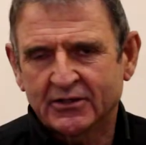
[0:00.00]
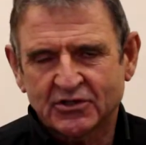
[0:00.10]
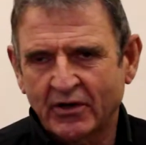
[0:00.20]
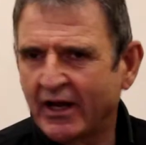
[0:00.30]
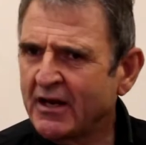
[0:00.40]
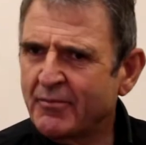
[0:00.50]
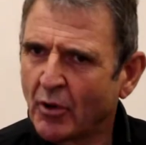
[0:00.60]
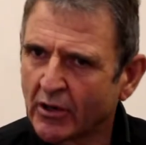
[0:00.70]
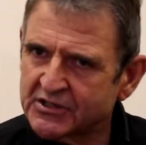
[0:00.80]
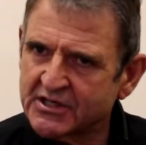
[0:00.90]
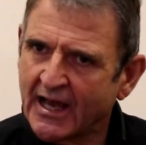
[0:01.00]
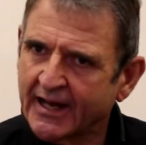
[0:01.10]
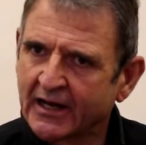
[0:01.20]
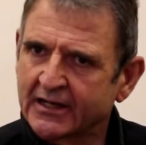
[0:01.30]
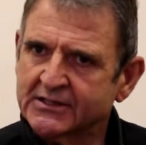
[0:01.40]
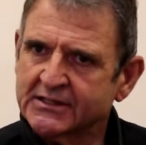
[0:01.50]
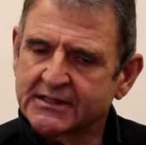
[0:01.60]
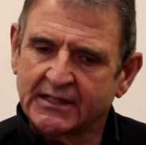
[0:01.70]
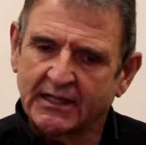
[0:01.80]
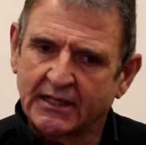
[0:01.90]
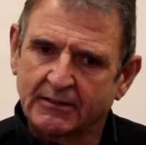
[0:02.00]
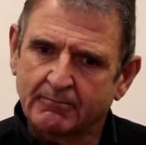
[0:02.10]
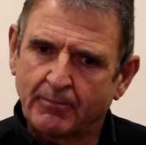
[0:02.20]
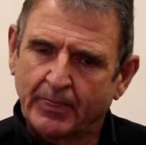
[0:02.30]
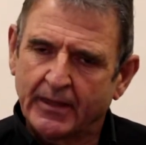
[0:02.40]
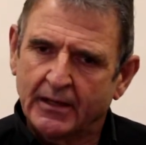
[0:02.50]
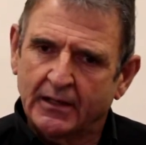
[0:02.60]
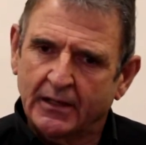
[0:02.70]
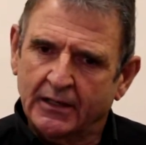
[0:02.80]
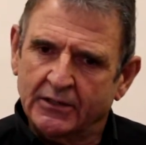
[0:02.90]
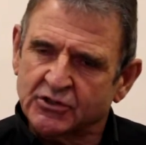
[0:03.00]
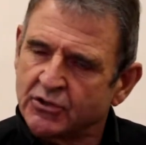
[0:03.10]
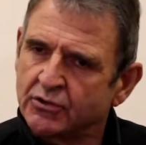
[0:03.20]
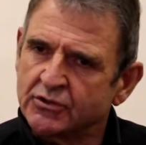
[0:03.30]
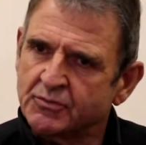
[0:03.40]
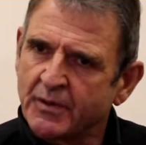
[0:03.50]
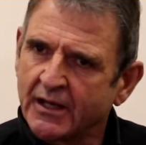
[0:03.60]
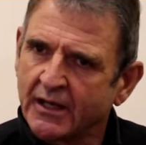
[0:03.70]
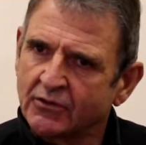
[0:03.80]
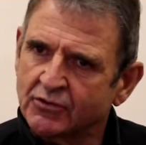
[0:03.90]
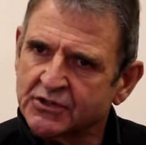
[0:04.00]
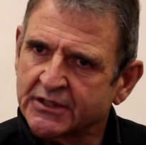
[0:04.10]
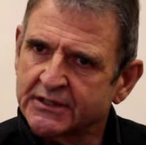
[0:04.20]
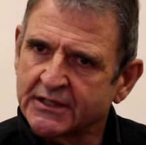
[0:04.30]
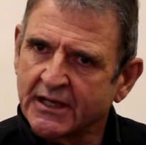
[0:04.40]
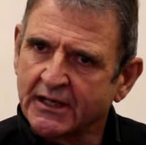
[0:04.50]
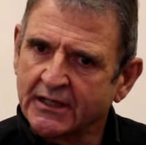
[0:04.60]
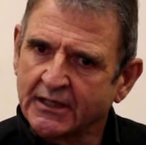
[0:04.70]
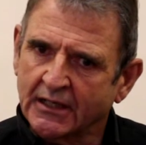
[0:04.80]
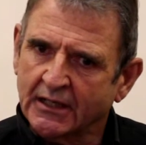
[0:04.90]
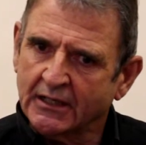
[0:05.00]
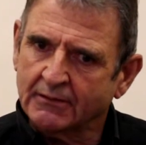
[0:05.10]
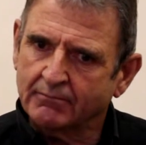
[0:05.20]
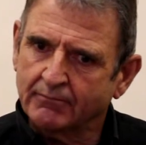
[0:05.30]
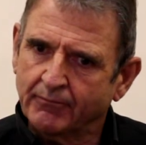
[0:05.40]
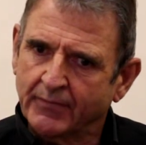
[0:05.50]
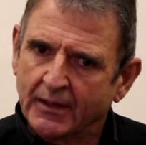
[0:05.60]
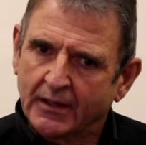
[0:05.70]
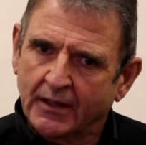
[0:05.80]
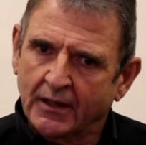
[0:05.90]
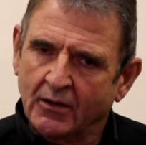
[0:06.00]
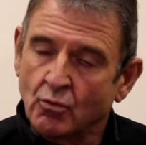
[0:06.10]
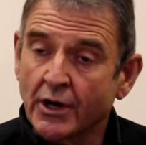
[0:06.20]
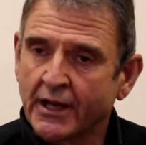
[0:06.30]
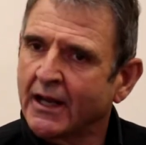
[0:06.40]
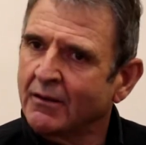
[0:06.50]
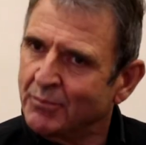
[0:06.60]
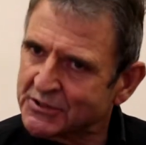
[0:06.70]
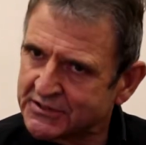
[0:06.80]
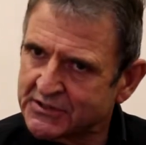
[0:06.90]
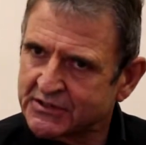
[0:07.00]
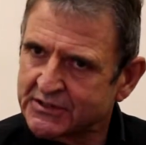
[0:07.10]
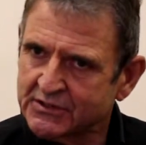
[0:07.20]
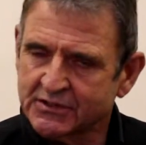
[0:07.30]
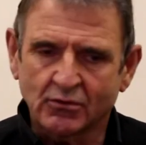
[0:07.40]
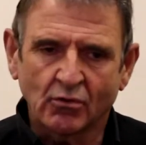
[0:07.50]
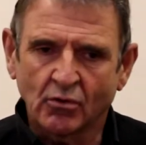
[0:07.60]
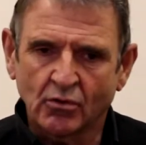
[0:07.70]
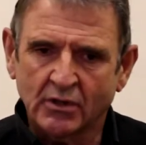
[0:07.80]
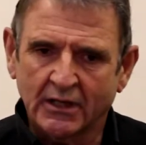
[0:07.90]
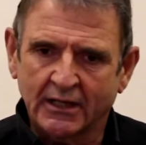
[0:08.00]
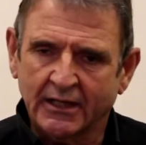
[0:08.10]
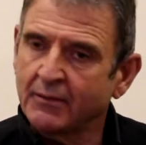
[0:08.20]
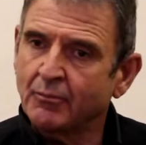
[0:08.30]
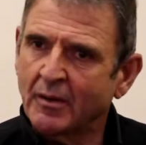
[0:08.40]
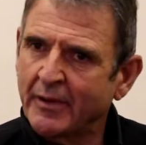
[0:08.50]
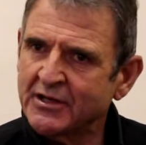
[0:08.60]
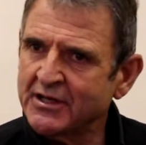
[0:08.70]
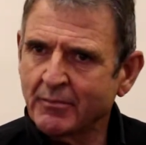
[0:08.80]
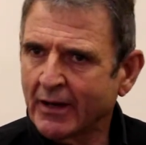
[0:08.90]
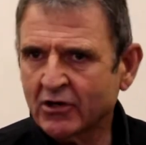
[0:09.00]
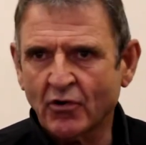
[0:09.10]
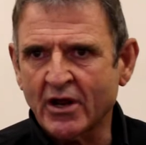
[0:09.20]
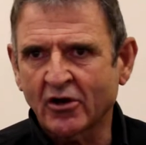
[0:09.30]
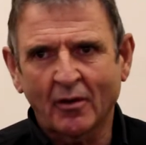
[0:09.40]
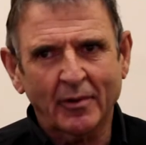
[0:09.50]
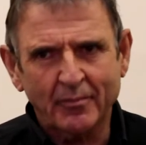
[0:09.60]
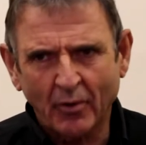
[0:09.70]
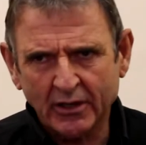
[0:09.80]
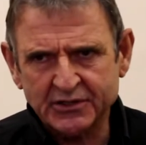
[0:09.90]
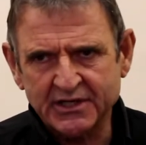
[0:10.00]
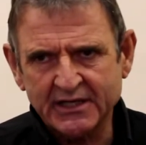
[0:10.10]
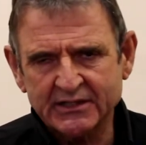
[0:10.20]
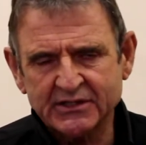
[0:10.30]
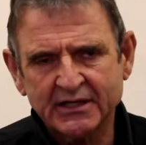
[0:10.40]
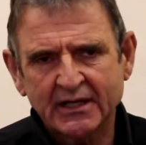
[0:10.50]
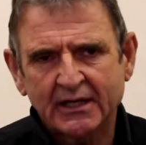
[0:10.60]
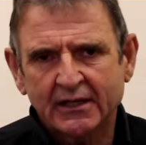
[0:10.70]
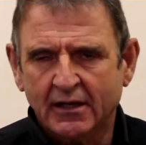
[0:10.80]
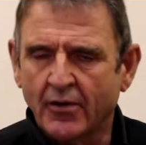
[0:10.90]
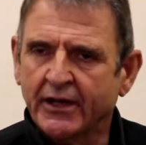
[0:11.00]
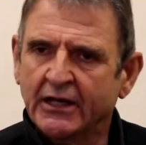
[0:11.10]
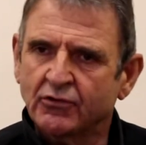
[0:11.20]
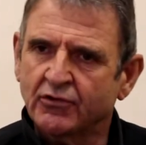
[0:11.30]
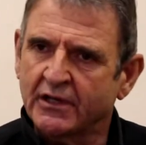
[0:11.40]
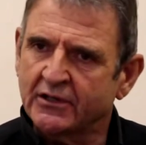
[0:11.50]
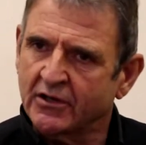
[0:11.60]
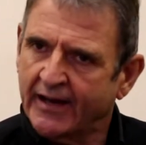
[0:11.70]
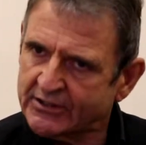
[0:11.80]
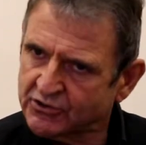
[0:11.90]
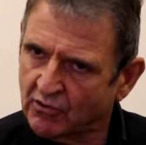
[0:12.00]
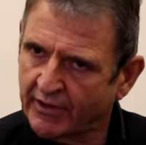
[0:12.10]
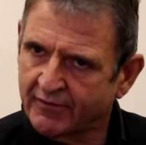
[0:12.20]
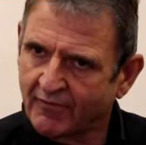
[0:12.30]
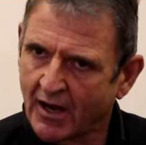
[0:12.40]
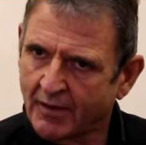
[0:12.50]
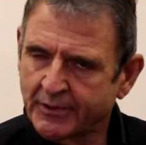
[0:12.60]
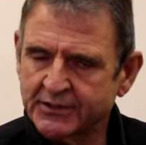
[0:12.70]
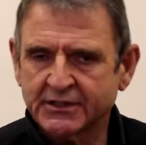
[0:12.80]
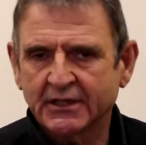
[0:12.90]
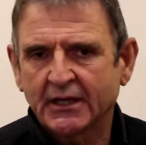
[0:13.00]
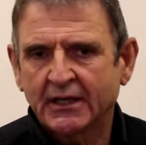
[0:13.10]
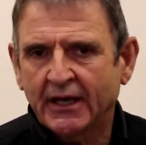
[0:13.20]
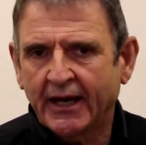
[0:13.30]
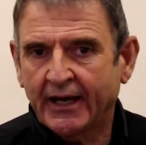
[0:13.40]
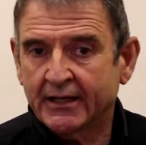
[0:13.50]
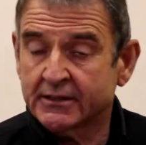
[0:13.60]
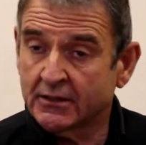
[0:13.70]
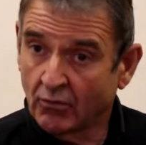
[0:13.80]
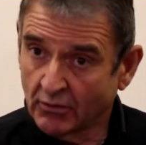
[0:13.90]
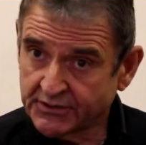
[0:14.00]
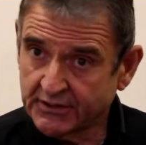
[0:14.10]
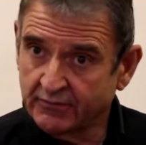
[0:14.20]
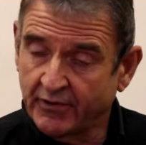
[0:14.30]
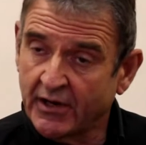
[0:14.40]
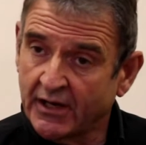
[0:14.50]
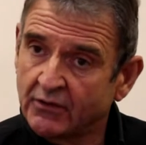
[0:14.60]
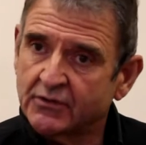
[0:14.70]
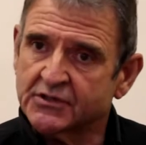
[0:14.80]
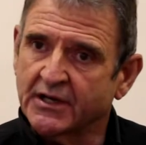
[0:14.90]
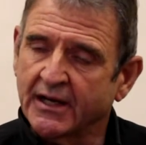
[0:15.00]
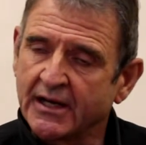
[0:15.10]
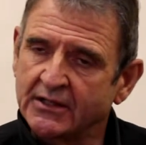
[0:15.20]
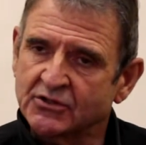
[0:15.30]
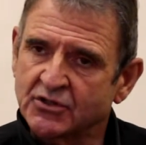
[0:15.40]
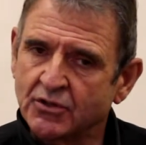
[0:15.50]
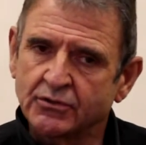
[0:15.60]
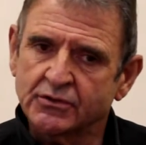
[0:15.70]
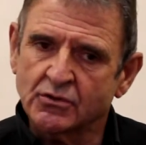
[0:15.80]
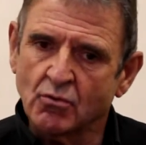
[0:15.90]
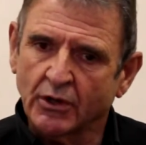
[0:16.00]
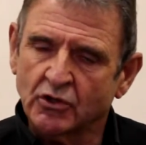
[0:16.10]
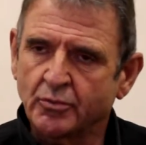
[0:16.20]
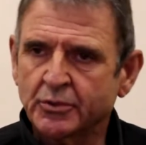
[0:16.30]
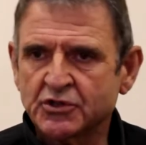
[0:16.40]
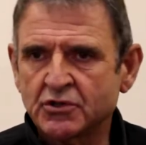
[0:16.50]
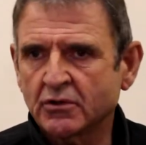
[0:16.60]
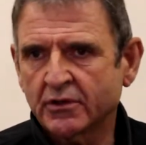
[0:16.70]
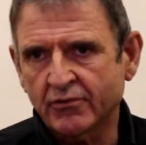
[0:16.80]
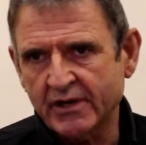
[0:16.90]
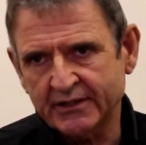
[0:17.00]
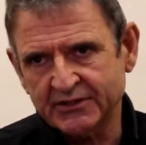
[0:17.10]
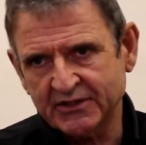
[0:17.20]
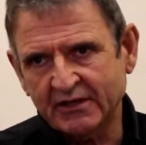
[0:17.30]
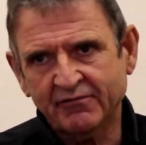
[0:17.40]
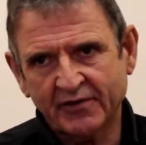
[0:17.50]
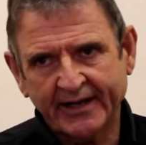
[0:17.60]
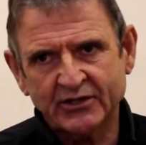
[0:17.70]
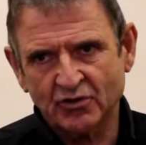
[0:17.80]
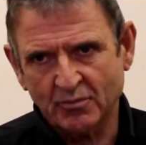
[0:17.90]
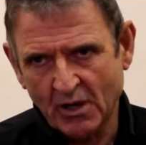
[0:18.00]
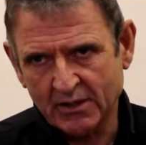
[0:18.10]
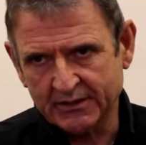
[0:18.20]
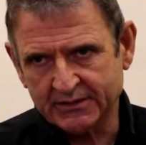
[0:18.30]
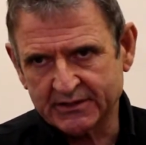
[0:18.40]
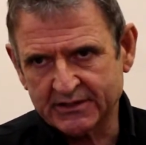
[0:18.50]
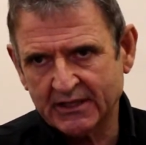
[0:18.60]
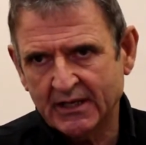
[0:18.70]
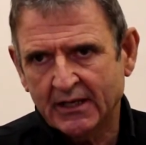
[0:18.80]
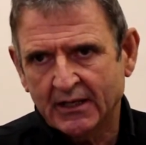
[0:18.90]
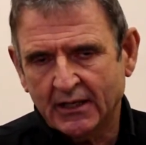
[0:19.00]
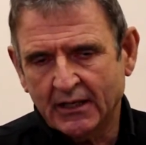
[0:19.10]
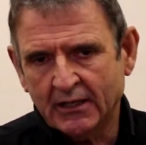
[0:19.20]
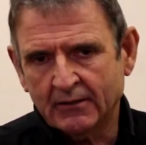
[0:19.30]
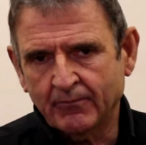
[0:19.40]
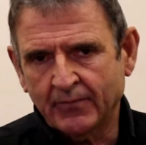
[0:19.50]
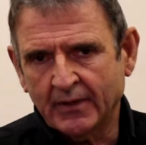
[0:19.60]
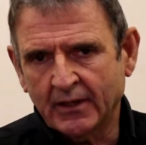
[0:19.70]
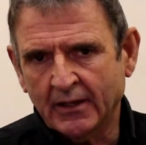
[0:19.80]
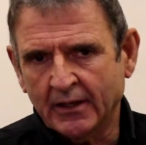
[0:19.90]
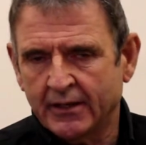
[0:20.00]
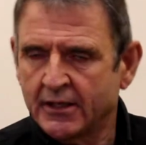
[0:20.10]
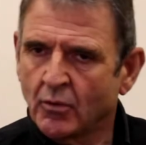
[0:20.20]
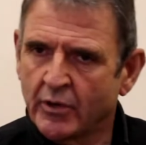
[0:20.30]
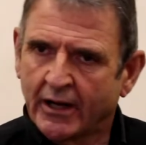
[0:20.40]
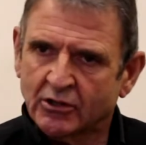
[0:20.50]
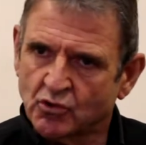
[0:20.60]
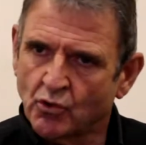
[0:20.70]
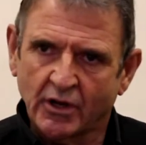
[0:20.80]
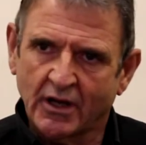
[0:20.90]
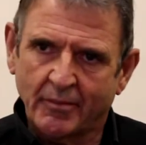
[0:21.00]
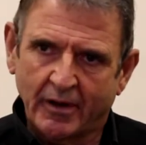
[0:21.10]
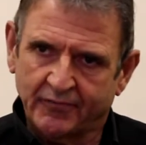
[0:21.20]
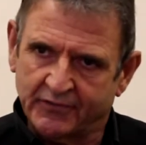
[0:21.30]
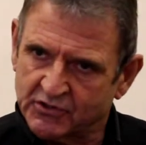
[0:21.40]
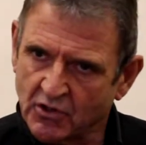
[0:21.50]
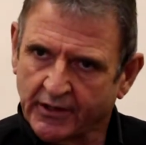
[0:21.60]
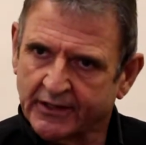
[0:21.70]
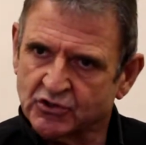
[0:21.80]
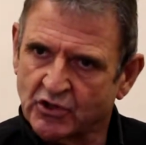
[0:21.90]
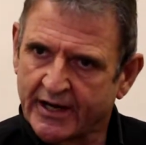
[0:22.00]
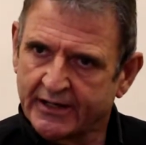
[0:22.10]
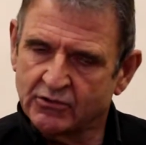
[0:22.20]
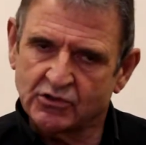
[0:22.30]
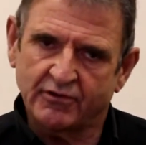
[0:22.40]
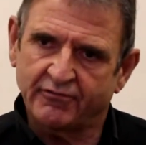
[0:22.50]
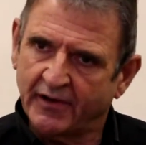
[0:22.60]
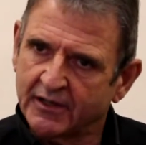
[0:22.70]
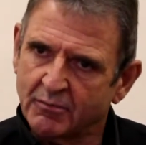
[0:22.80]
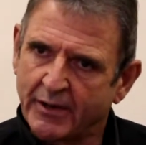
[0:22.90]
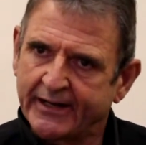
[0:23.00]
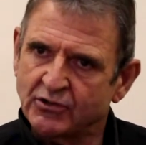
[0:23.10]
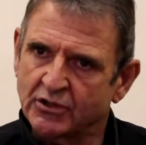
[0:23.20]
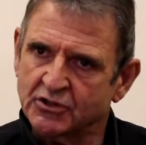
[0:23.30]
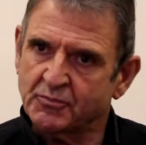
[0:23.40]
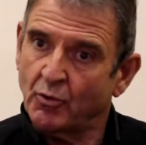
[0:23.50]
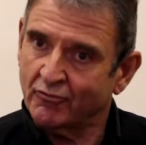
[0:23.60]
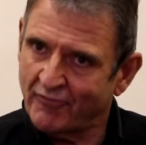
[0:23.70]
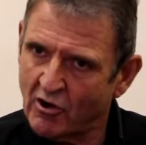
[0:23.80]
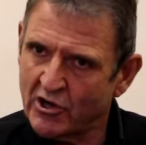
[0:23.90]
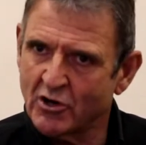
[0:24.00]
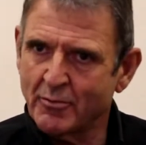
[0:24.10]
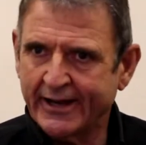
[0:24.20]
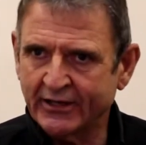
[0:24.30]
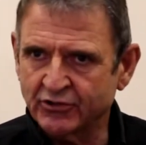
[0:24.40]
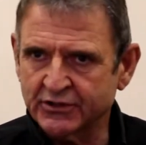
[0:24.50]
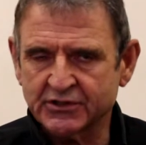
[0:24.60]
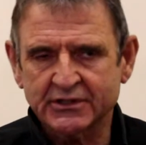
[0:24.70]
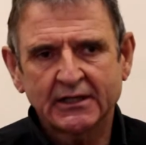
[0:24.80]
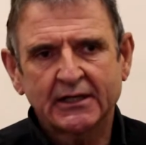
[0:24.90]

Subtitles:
So any policy analyst, students being interested in working in businesses or implementing macroeconomic policies, going into the international environment, and also, very interestingly, students who want to pursue careers in financial markets. Here we're now talking about the stock exchange, fund managers, portfolio managers.